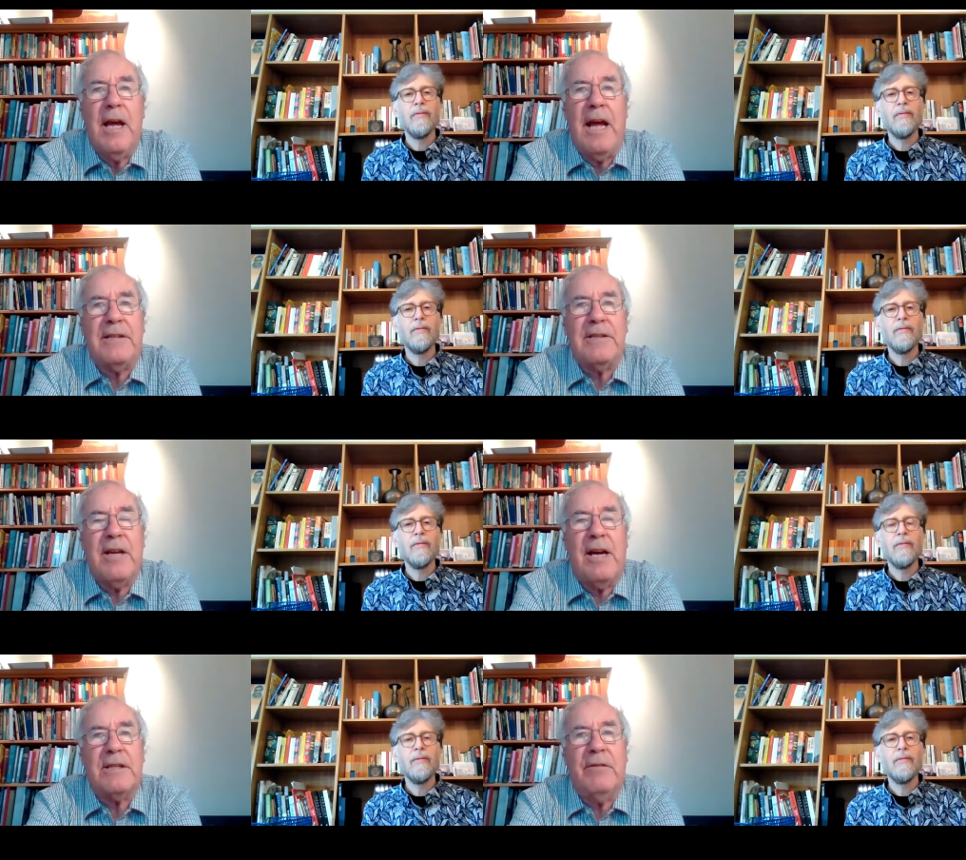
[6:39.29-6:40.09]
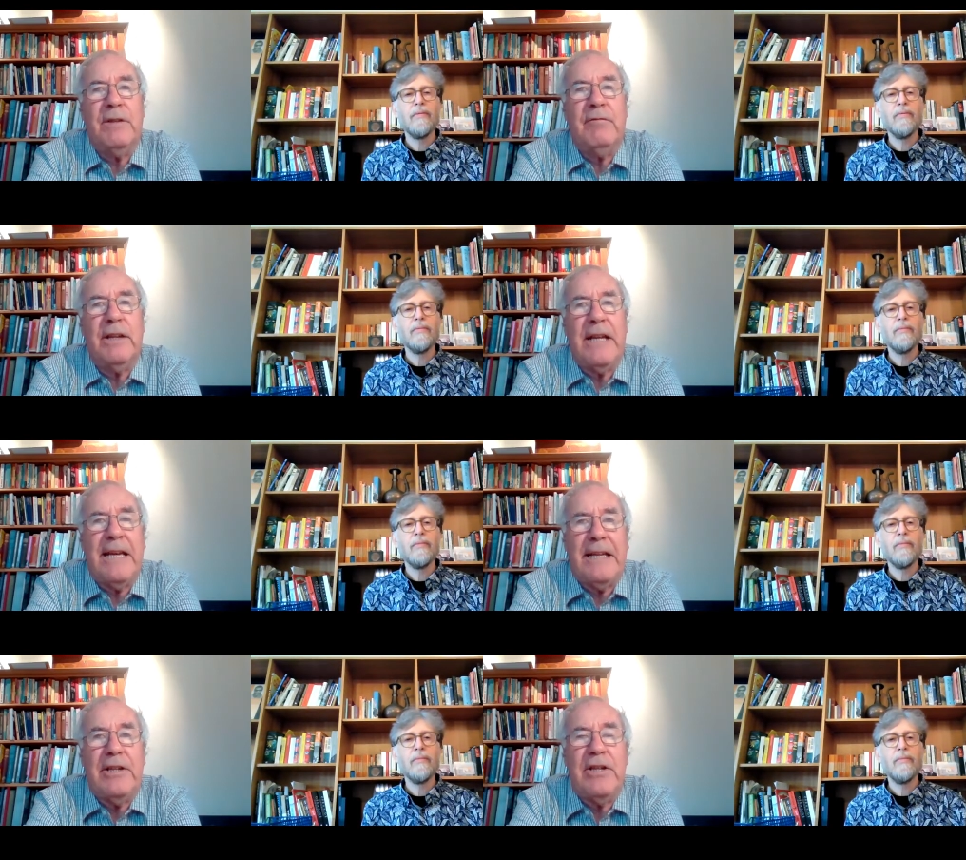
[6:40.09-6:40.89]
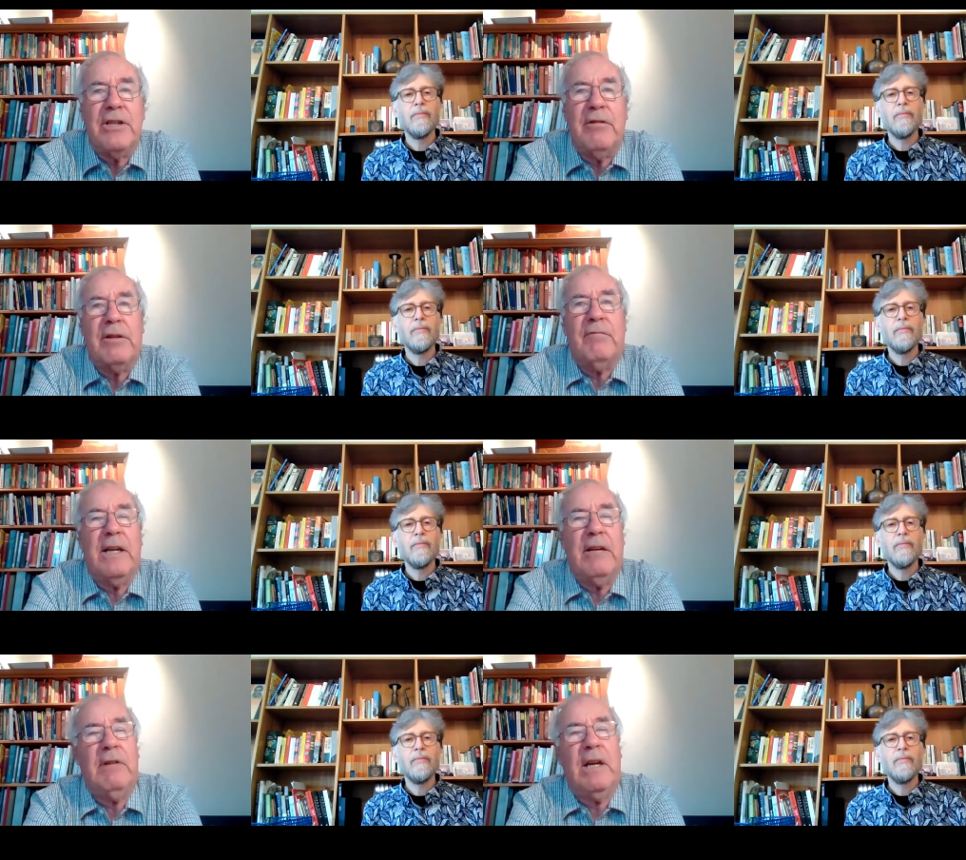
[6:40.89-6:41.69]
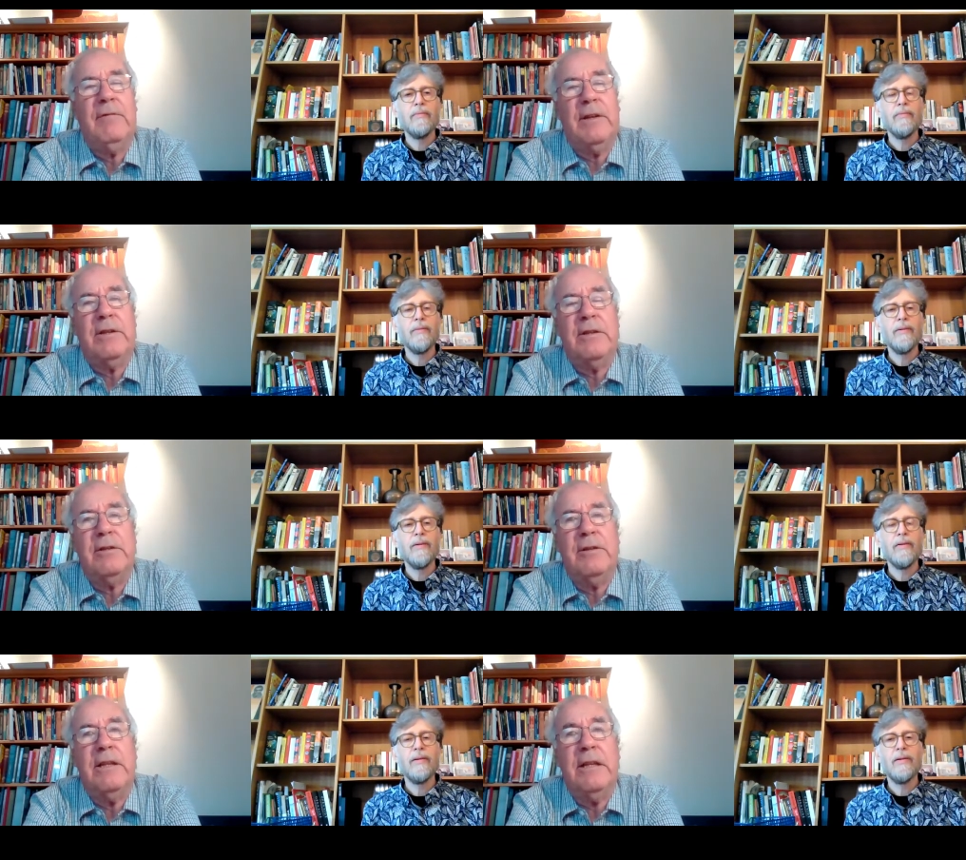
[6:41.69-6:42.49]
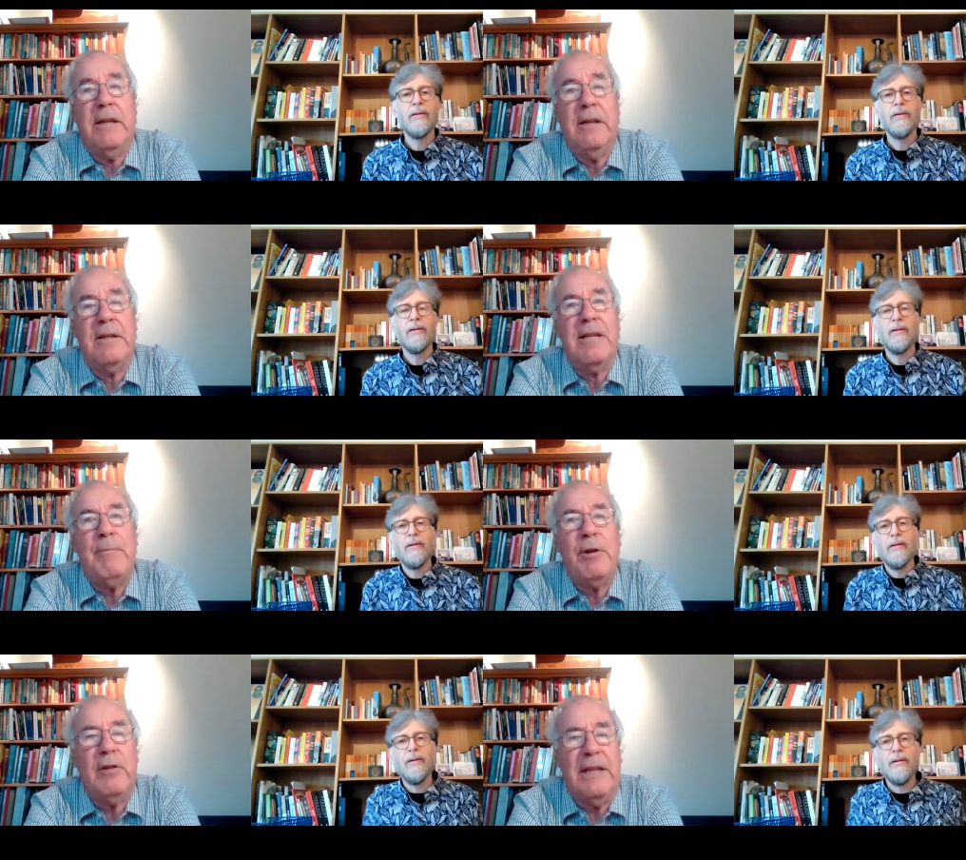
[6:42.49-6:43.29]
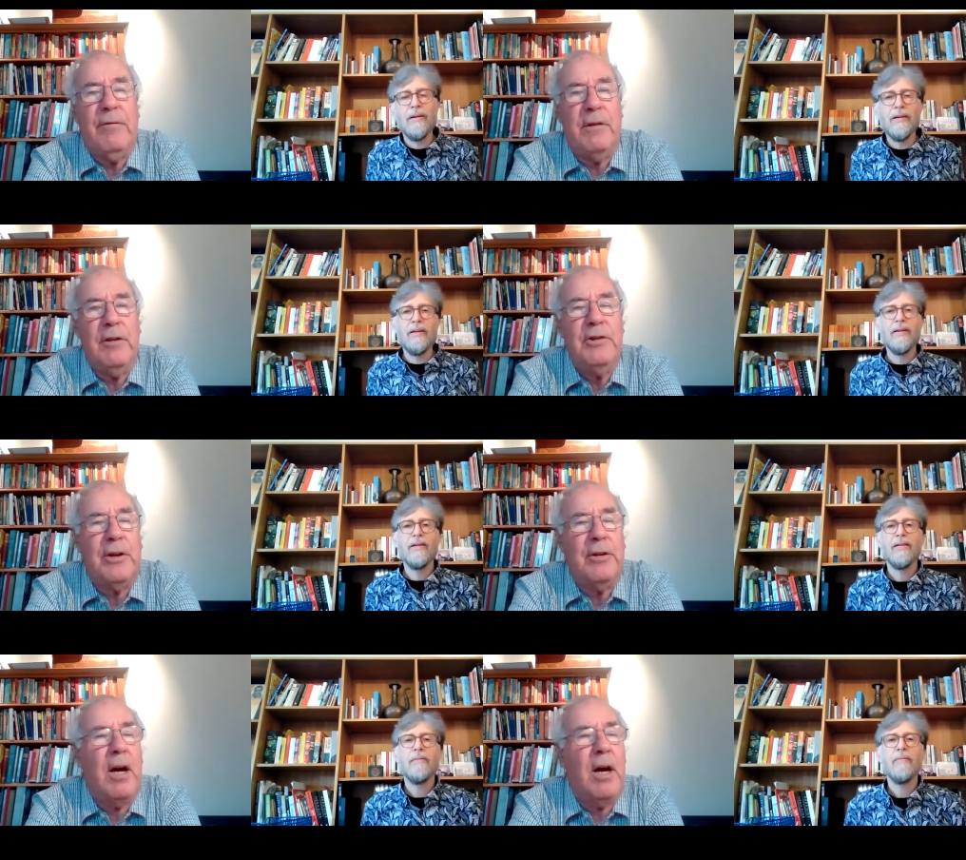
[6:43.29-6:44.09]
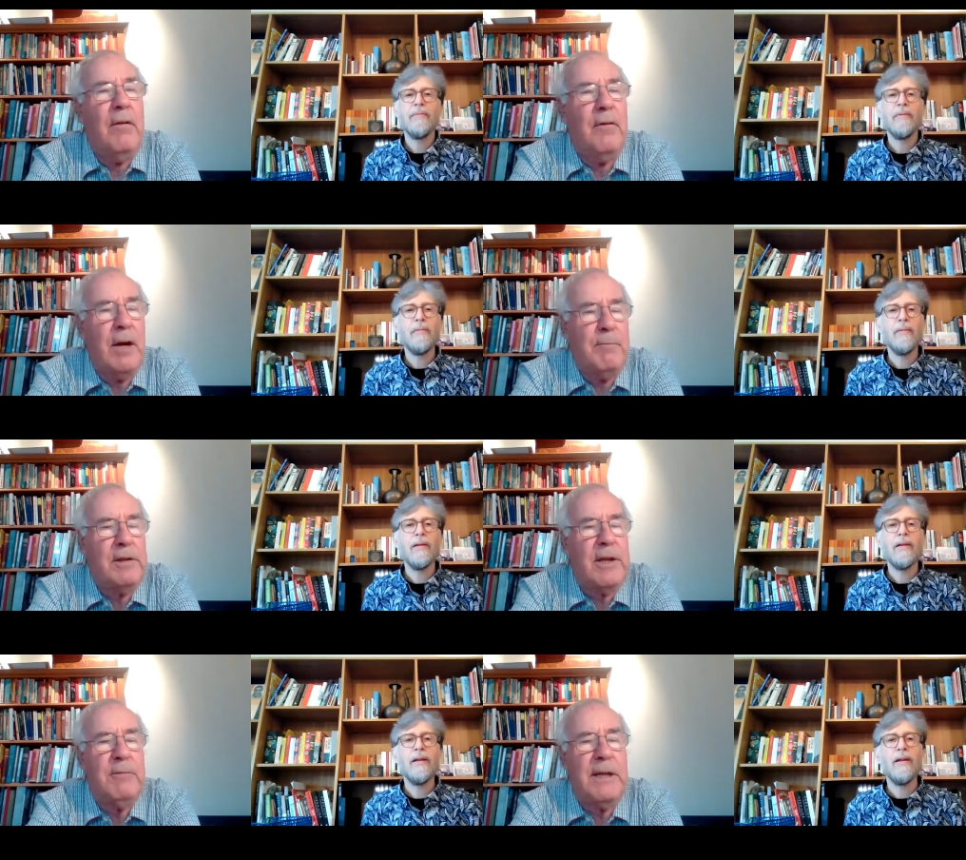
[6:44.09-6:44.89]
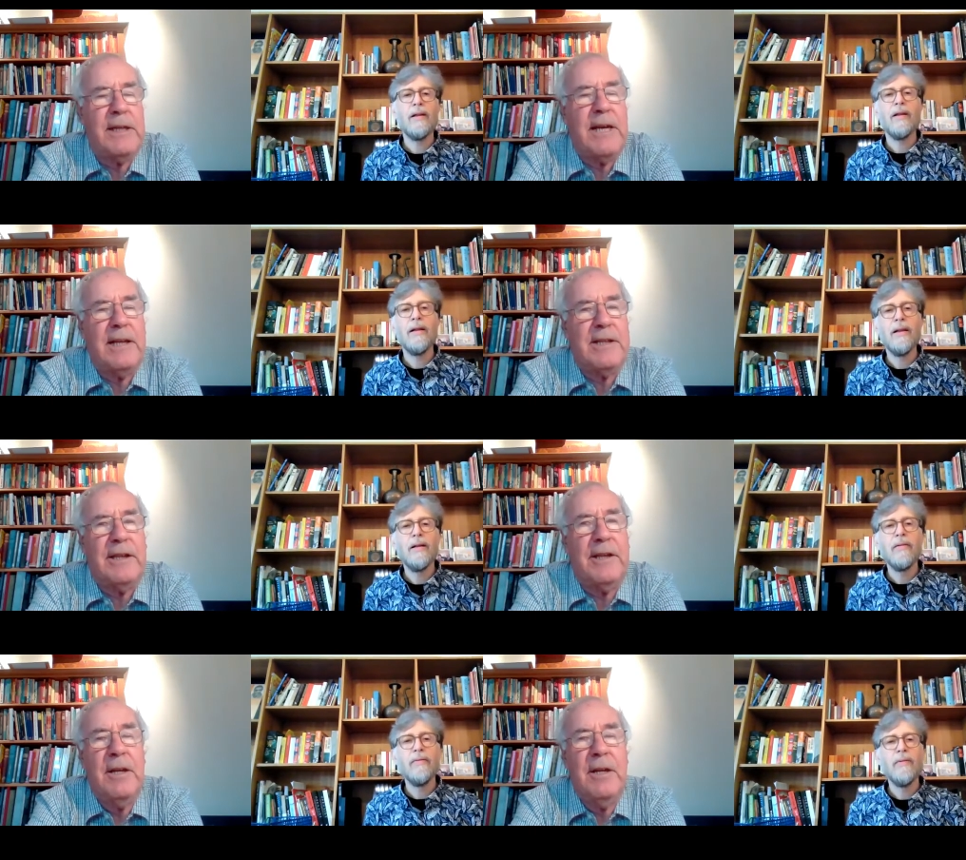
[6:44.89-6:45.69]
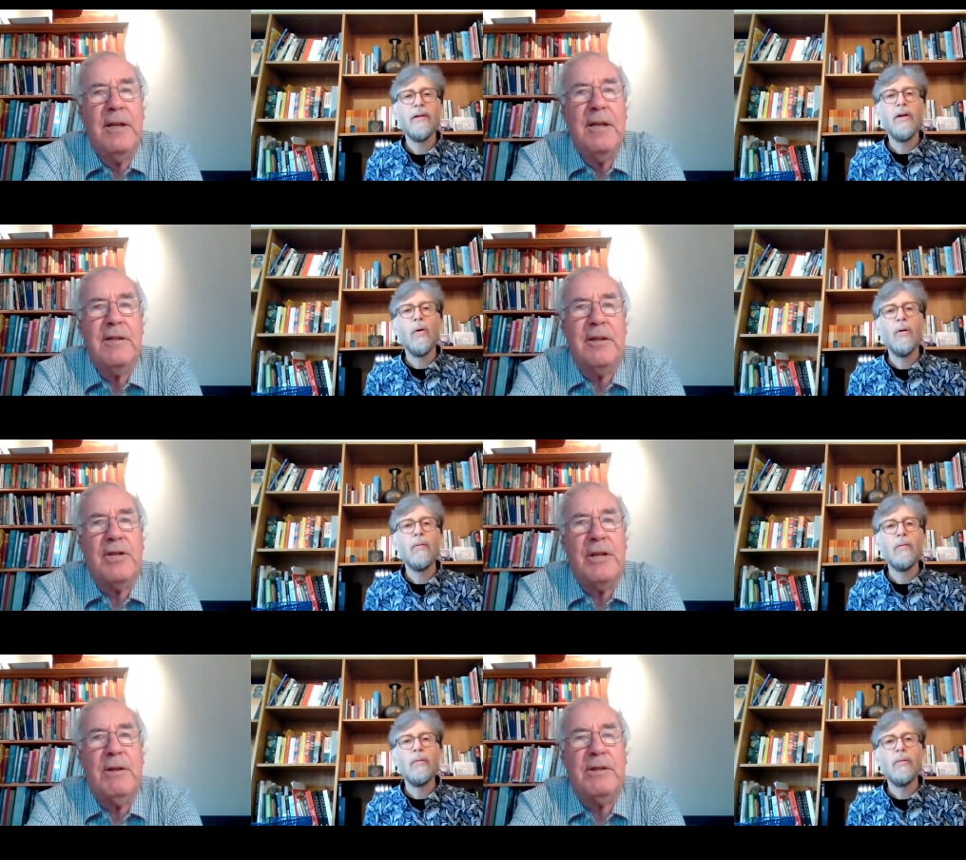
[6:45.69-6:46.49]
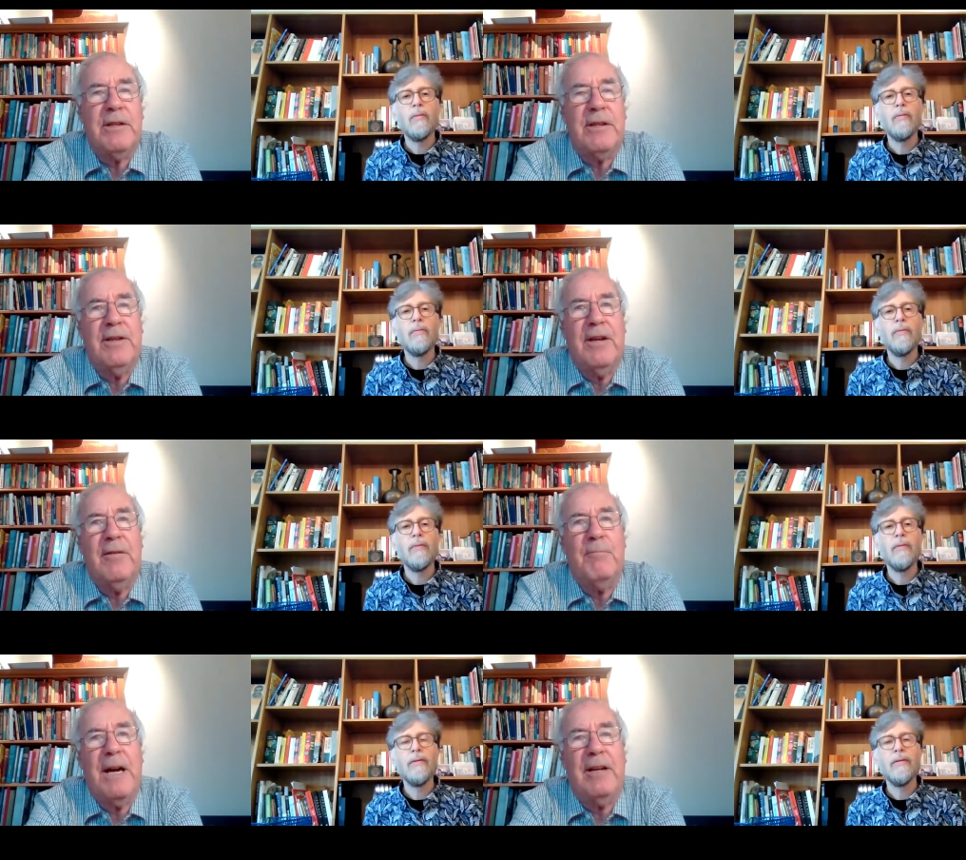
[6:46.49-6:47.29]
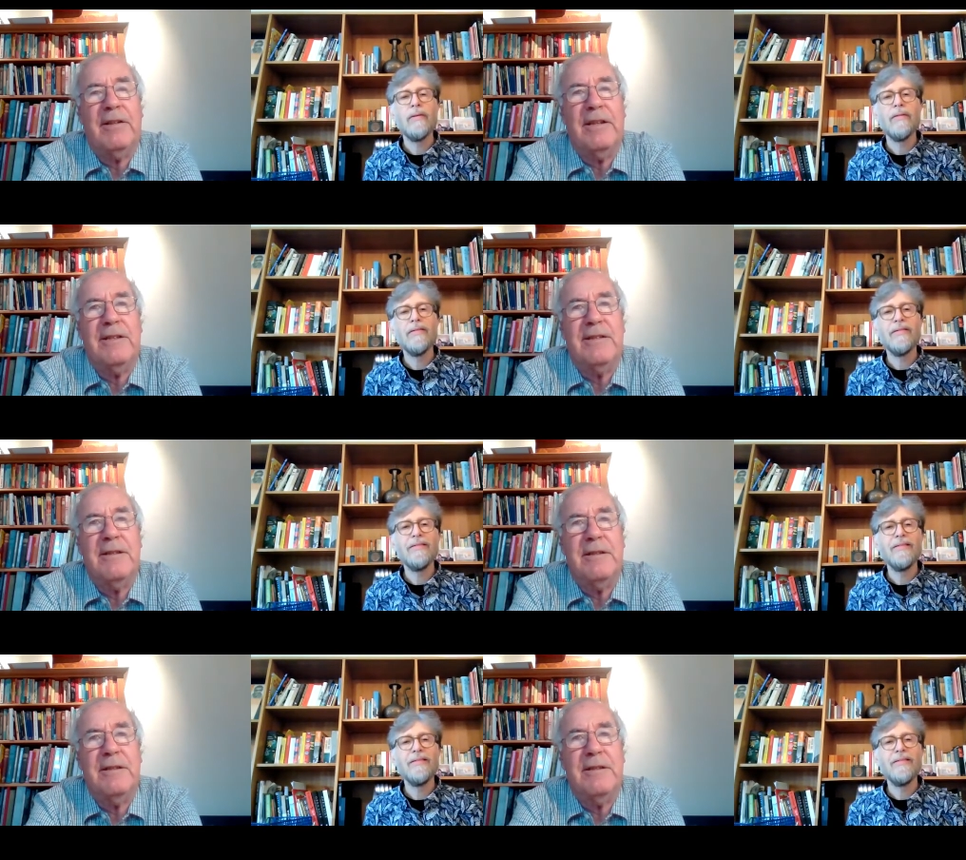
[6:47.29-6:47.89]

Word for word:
Speaker 1: and stars of different age, so it's very relevant to the chemical evolution of our Milky Way galaxy. So she wanted to know about the,